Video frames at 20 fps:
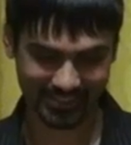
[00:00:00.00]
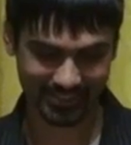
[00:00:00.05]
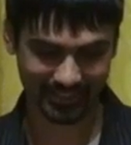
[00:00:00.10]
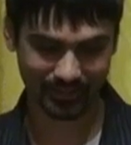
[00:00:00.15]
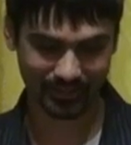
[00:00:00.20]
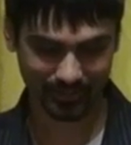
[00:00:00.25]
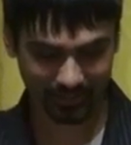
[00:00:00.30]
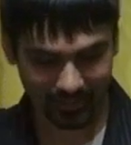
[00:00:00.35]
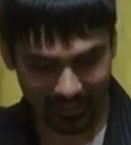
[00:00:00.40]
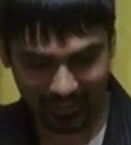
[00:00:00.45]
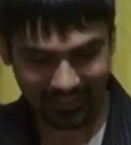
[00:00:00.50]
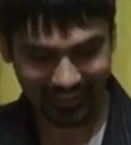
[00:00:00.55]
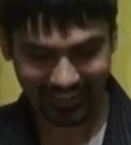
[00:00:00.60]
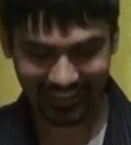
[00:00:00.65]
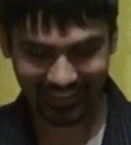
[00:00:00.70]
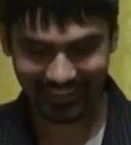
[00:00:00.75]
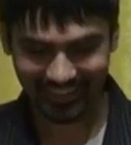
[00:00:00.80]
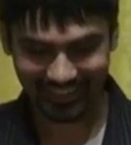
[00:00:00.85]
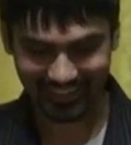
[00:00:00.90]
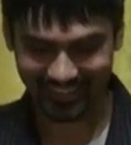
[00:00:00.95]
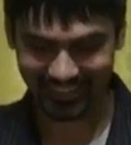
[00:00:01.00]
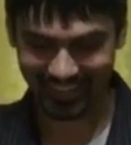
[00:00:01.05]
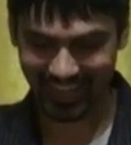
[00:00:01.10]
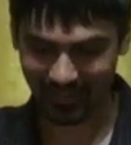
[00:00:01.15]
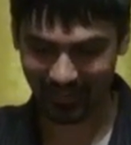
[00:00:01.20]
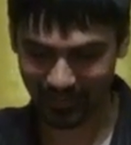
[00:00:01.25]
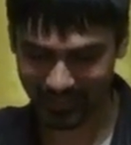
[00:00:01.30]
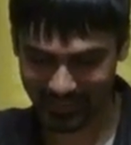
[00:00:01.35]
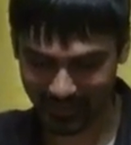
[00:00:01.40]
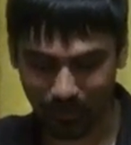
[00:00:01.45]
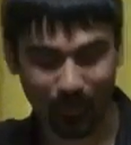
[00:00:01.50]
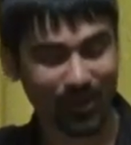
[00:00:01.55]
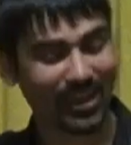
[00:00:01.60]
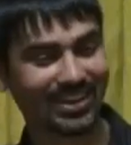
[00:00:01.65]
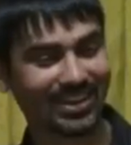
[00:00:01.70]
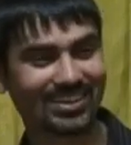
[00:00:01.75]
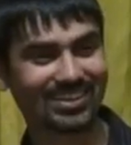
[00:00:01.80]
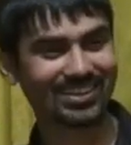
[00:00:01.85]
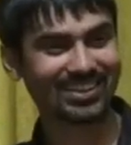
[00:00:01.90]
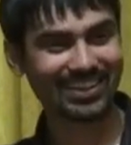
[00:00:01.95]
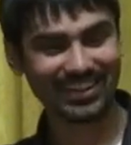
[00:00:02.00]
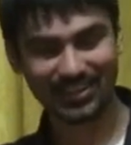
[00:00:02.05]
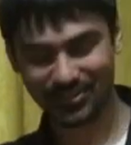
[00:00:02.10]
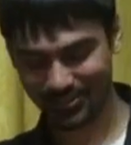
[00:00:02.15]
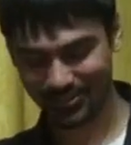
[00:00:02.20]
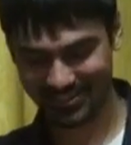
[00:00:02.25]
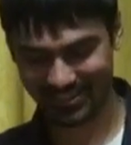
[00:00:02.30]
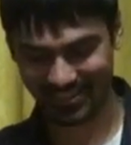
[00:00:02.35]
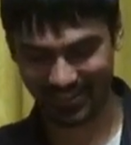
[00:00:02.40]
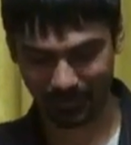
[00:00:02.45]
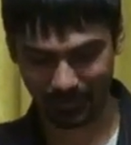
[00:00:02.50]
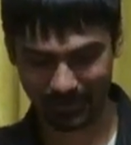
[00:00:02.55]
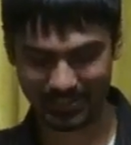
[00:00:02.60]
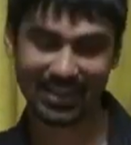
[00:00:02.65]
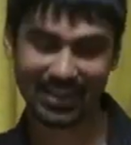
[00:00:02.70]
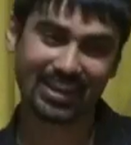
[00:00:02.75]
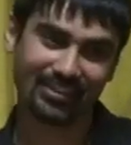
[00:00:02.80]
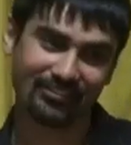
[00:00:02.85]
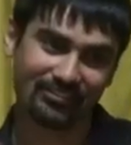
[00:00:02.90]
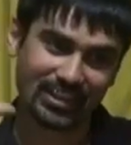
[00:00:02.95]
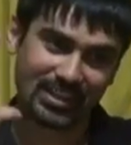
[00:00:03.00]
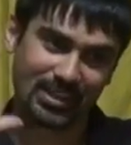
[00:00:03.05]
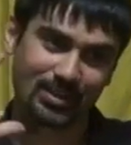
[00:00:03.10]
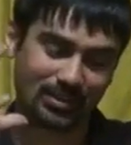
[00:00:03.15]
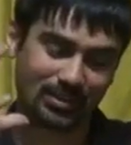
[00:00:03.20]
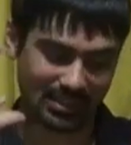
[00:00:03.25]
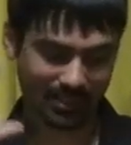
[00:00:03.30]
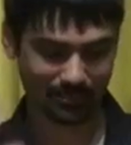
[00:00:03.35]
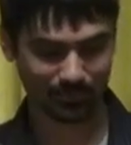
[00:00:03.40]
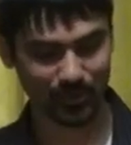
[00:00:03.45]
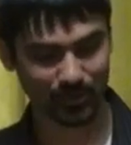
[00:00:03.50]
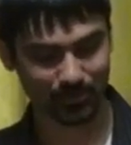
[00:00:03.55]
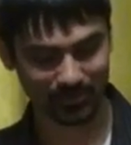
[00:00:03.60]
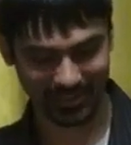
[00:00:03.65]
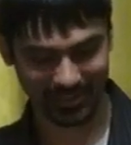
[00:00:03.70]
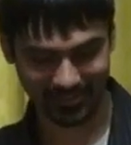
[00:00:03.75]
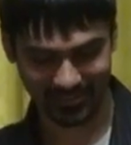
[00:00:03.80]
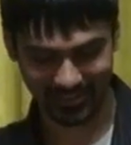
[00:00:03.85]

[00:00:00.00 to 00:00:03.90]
So that was quite interesting. I wish I had a video at that moment,